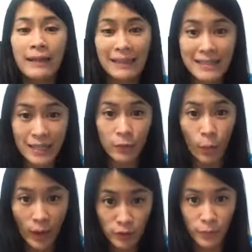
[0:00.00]
things that you
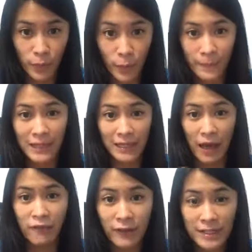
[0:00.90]
want to promote, be it
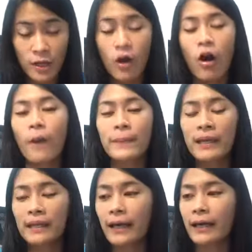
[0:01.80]
affiliate or be
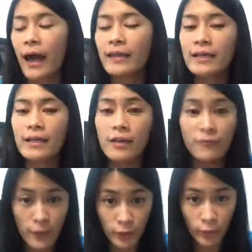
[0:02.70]
it like any
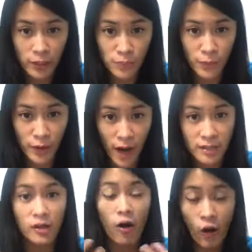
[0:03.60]
info knowledge
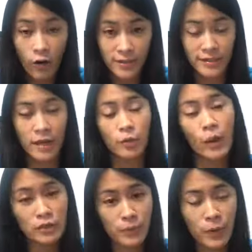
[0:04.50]
products, course that you
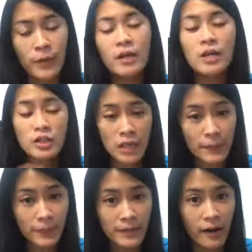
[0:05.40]
want to promote, just
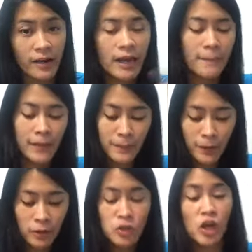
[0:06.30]
upload there.
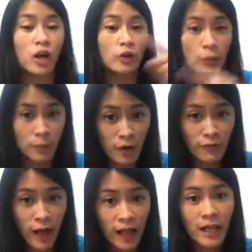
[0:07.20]
People check on your
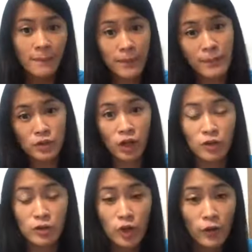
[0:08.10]
profile, people check on
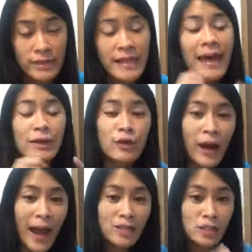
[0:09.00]
your stories. You are
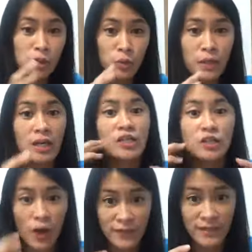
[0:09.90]
actually doing a
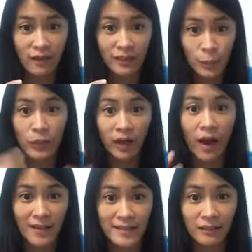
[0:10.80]
soft selling without
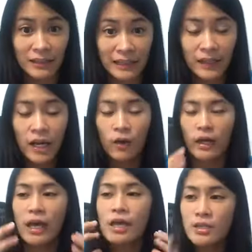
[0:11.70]
hard selling.
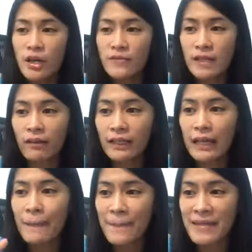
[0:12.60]
Okay, soft selling,
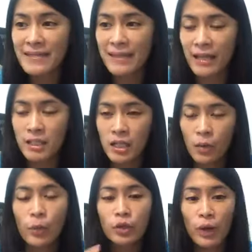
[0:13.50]
it means that
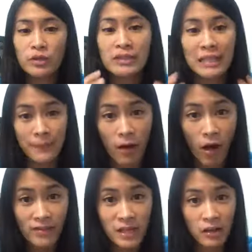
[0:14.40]
we don't want to keep
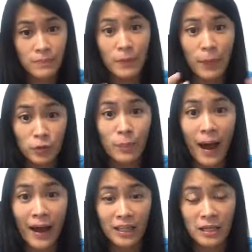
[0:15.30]
on telling people to
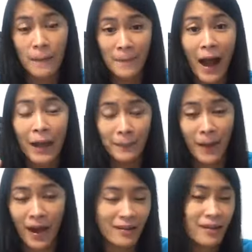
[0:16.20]
buy.
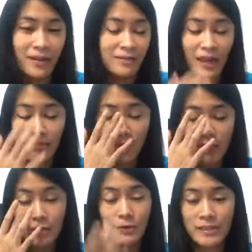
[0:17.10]
That
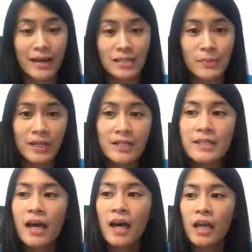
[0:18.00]
makes no sense,
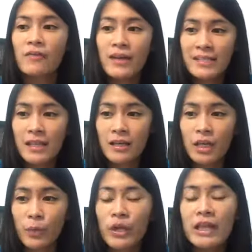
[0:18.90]
because if let's say
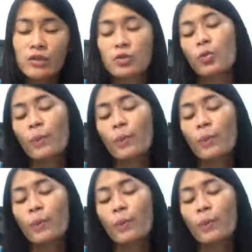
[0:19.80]
we need to